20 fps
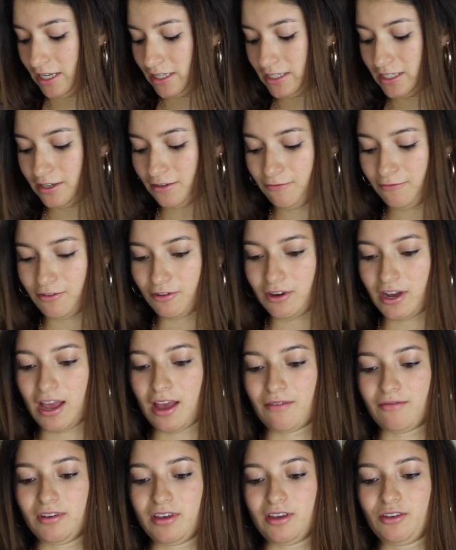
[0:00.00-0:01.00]
It didn't feel
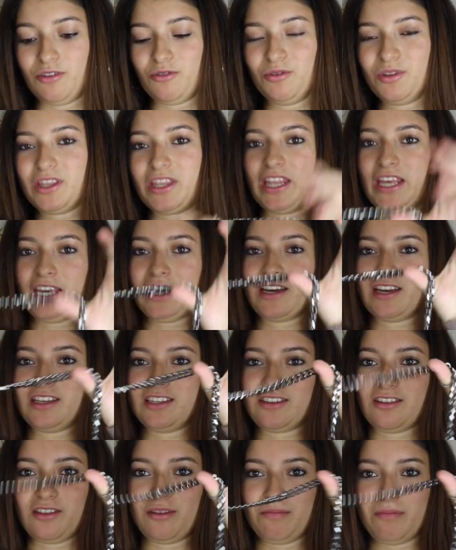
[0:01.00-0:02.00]
heavy, you would think
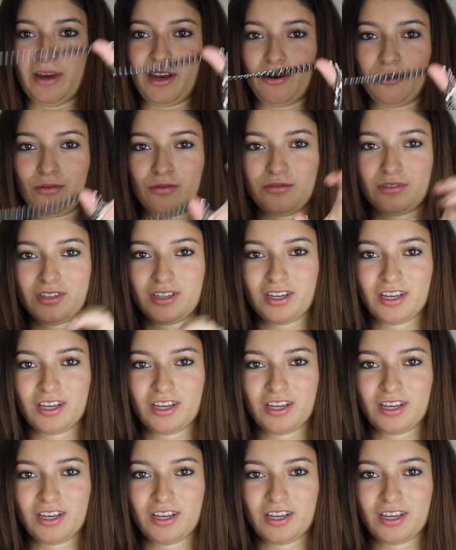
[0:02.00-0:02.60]
because of the metal.